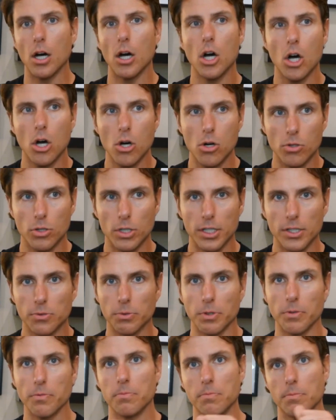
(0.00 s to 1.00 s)
honed as
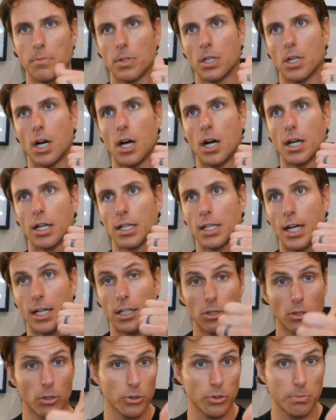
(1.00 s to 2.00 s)
we've uh,
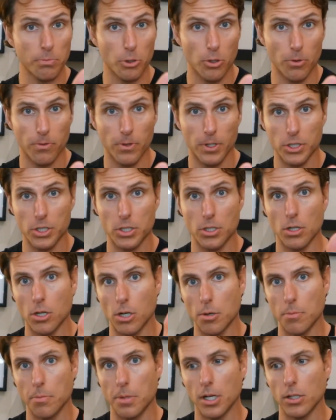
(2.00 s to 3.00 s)
got gross motor function under
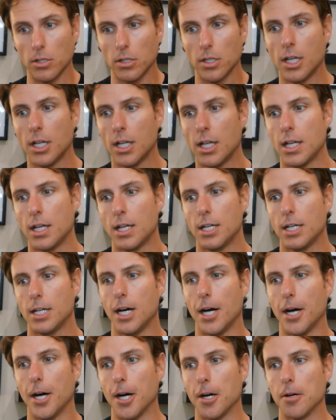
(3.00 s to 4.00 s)
our belt.
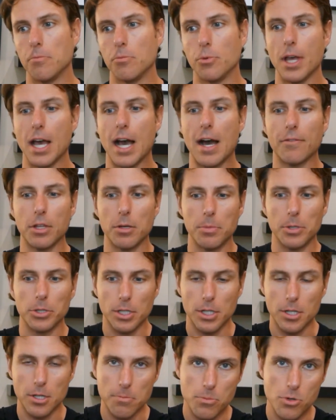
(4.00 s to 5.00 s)
Um, we have the
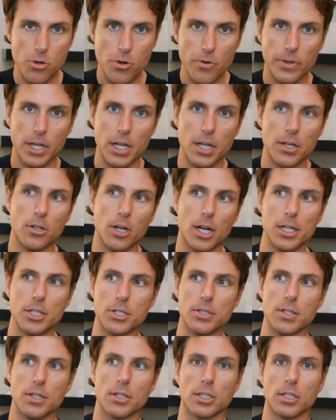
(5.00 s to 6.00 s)
ability to move and end
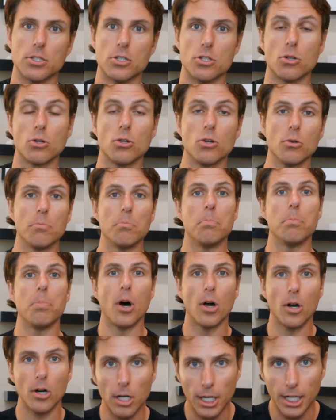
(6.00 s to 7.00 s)
ranges under control,
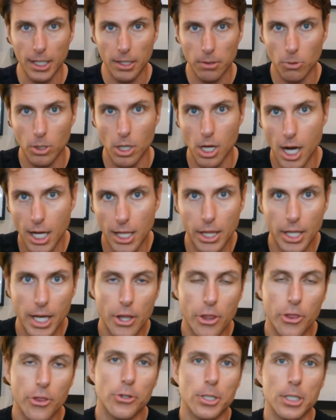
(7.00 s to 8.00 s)
barring we're not in
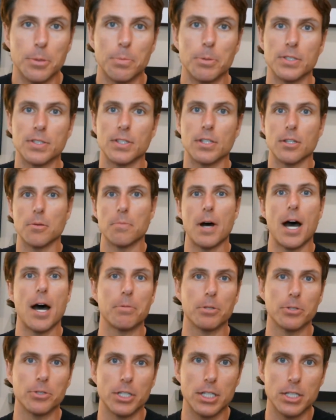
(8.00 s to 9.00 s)
that 30% of the
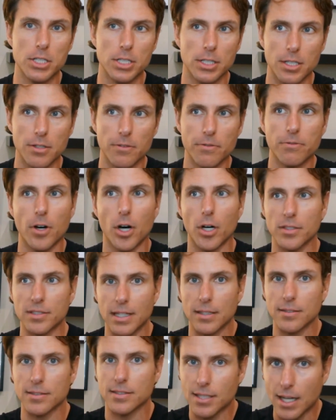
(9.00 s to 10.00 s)
population that falls
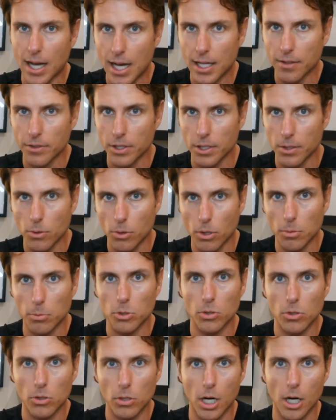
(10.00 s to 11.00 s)
outside of the
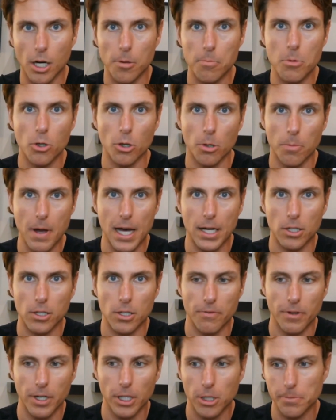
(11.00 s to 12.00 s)
normal uh, motor pattern
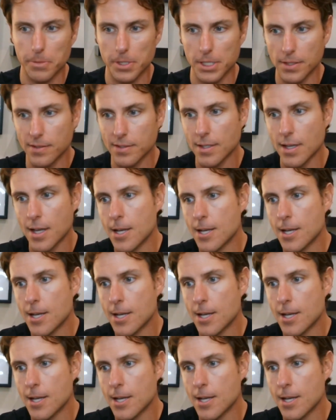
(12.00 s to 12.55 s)
developments.